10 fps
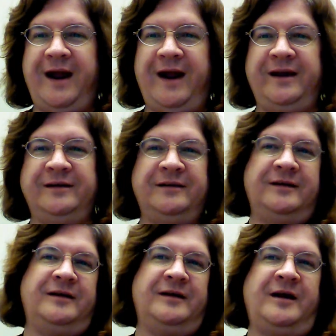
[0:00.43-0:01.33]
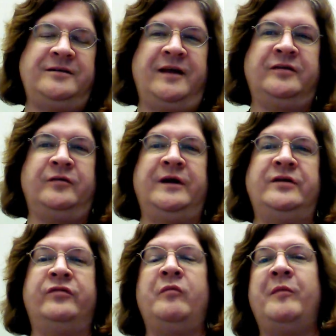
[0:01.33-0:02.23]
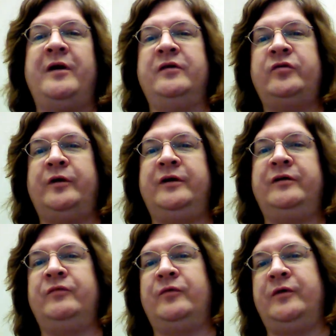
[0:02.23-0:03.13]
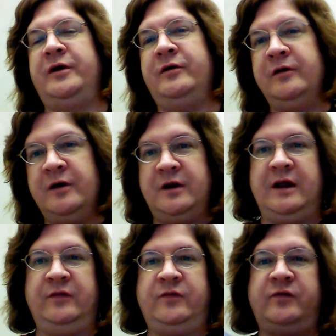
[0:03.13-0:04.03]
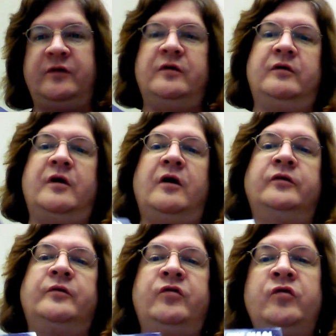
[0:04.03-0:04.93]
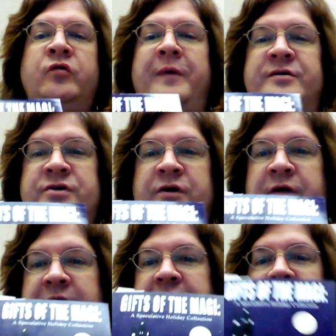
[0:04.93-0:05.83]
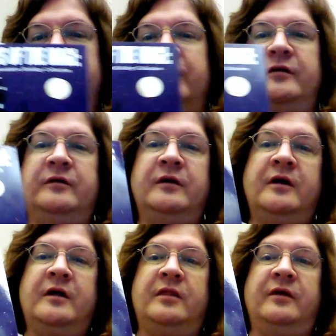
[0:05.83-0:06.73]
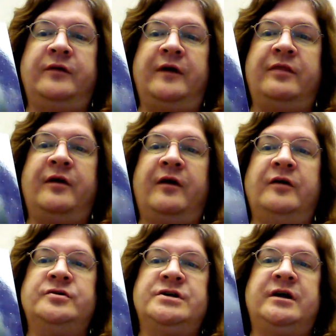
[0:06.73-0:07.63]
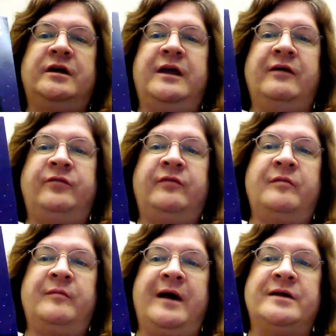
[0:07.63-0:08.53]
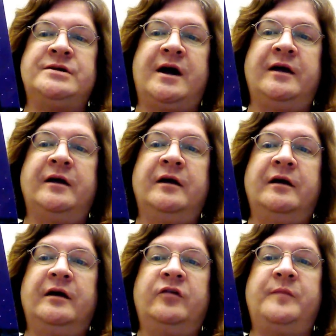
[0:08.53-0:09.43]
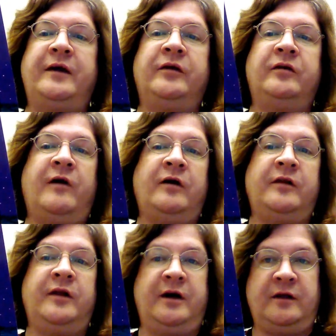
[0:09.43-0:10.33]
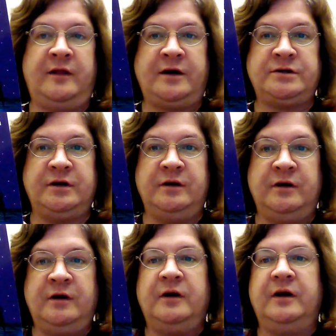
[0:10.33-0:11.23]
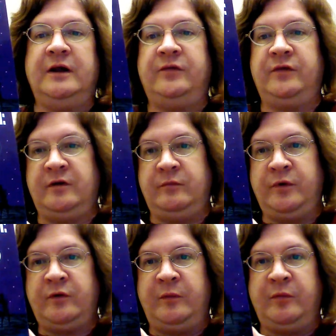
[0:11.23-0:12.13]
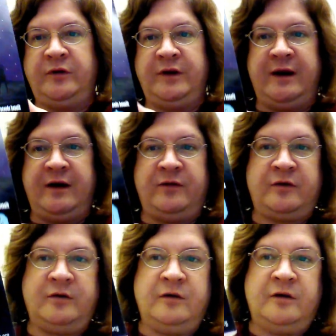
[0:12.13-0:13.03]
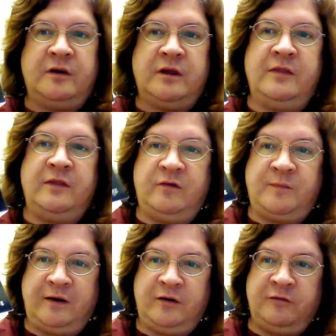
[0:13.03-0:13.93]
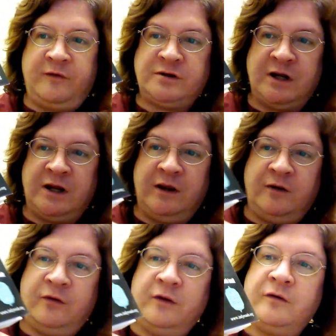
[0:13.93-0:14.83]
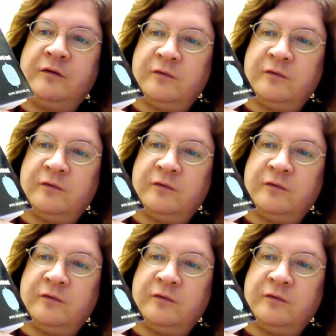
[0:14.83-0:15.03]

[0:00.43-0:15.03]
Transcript: Hi, I'd like to read some of my story for you. It's called Christmas Special, and it's in this anthology, Gifts of the Magi, a speculative holiday collection. It's a book we put together in the Speculative Fiction Guild.